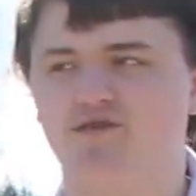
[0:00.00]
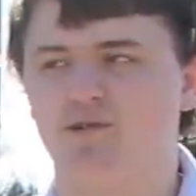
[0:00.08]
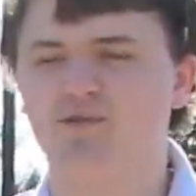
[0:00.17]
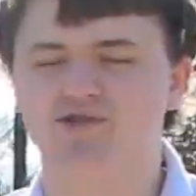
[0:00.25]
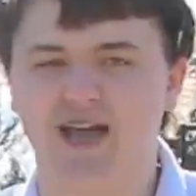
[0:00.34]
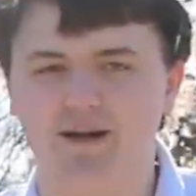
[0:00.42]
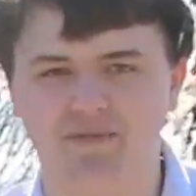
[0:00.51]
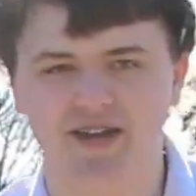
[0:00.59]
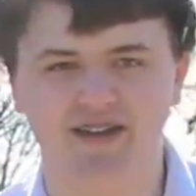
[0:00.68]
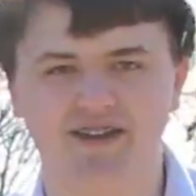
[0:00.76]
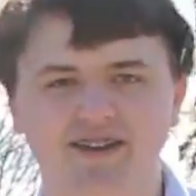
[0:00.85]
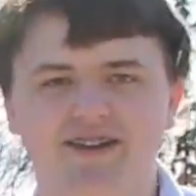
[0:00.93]
throws at
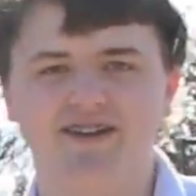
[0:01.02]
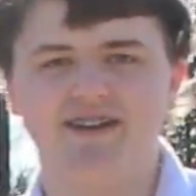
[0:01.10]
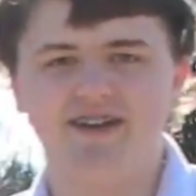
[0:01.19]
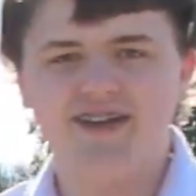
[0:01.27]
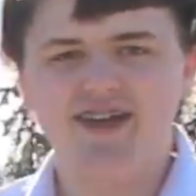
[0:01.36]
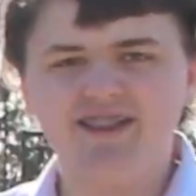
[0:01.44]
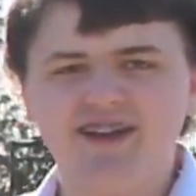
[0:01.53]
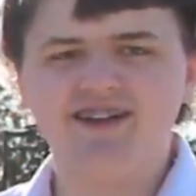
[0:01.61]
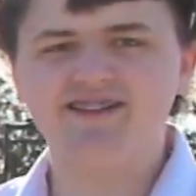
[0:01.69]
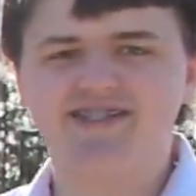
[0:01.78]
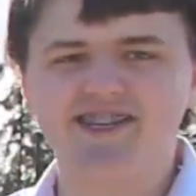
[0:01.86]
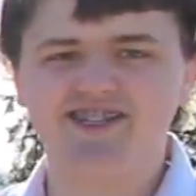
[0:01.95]
me. In
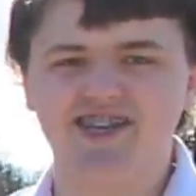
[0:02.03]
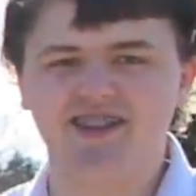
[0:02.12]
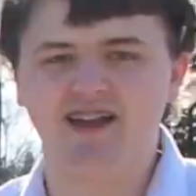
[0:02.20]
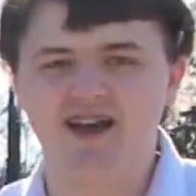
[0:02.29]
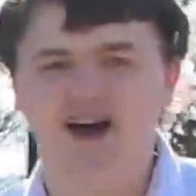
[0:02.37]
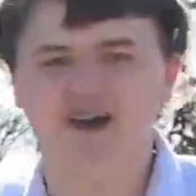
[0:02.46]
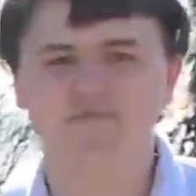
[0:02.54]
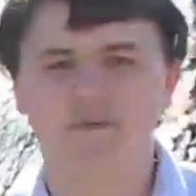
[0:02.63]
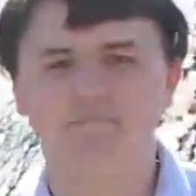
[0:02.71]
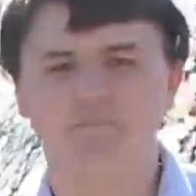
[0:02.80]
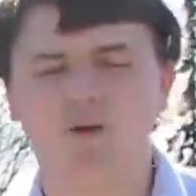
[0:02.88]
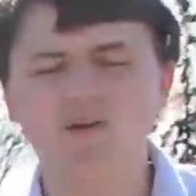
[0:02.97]
addition, I've
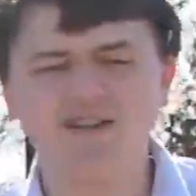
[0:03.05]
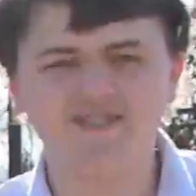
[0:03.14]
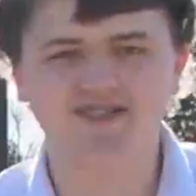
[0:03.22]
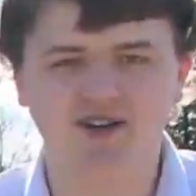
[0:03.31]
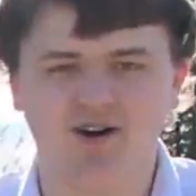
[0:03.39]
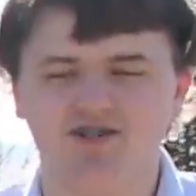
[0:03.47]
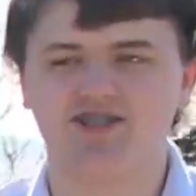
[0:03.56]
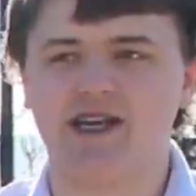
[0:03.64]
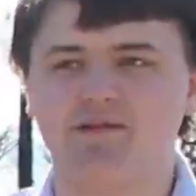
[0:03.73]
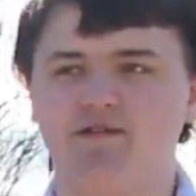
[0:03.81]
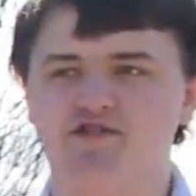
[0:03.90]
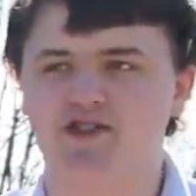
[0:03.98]
been put into
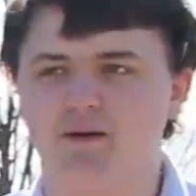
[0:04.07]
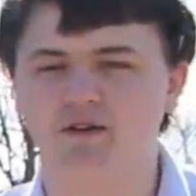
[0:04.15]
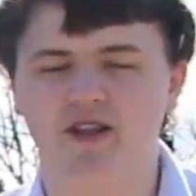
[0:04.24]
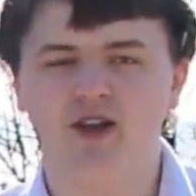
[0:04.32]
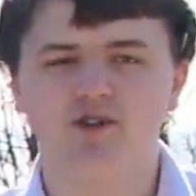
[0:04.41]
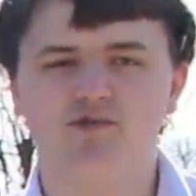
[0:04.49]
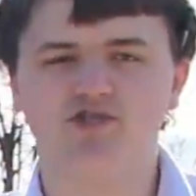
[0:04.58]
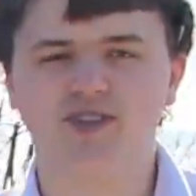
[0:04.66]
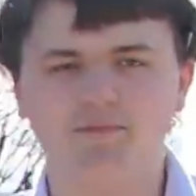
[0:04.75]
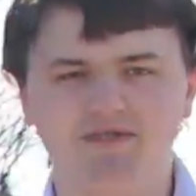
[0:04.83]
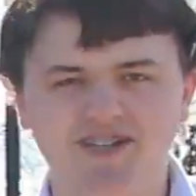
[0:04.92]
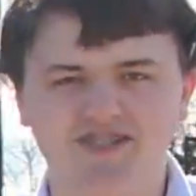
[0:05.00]
contact with someone who
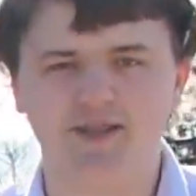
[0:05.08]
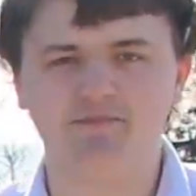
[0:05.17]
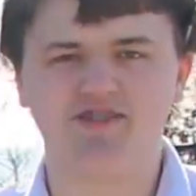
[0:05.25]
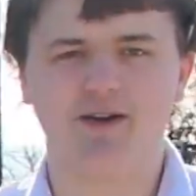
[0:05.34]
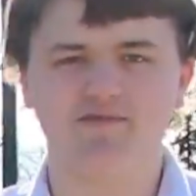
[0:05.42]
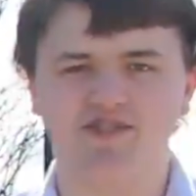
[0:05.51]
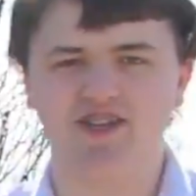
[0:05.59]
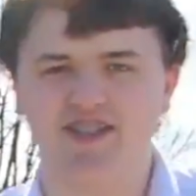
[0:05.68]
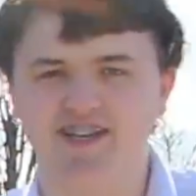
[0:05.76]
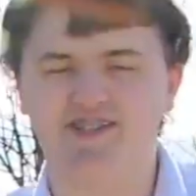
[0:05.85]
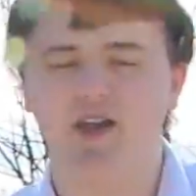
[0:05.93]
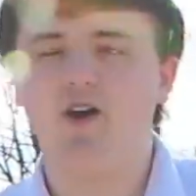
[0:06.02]
subjects themselves to
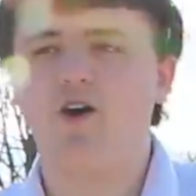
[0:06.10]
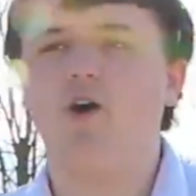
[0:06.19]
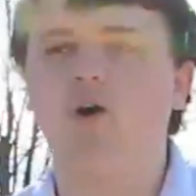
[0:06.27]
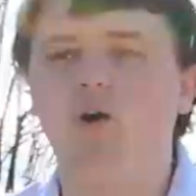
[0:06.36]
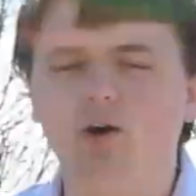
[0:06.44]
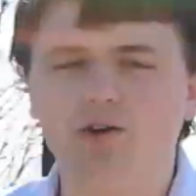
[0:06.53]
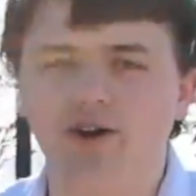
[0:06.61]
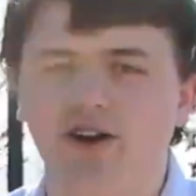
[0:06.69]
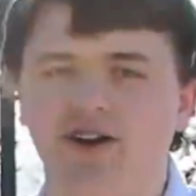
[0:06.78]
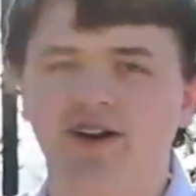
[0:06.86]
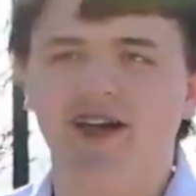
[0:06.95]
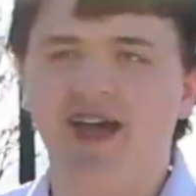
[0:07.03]
this
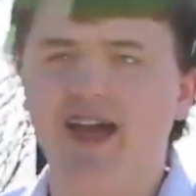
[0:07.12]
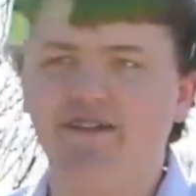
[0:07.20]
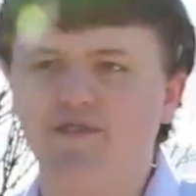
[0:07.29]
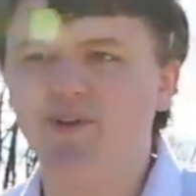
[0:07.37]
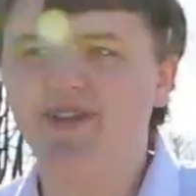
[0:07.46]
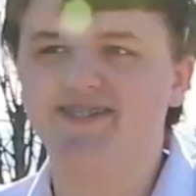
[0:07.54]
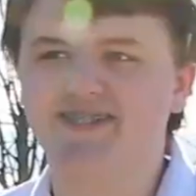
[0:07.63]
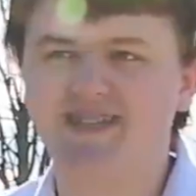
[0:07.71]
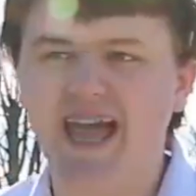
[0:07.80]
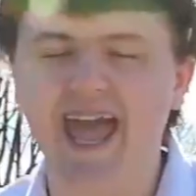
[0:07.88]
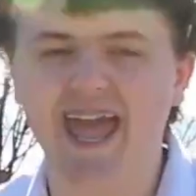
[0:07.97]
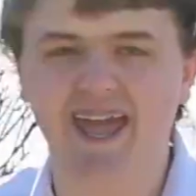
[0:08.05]
horror every
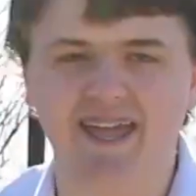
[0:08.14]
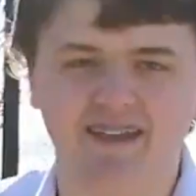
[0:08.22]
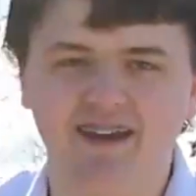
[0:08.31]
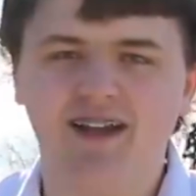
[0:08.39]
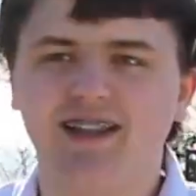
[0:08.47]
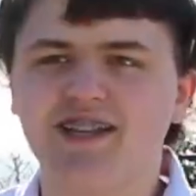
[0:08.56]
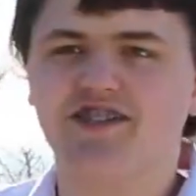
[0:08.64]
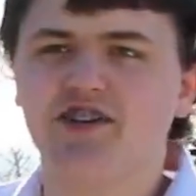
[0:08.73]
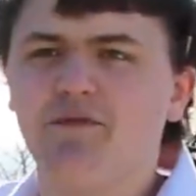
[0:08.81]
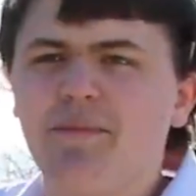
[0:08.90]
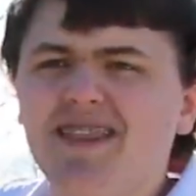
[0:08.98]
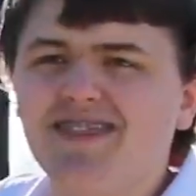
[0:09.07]
day. Let's
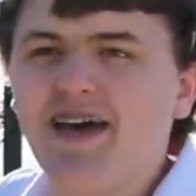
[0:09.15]
go meet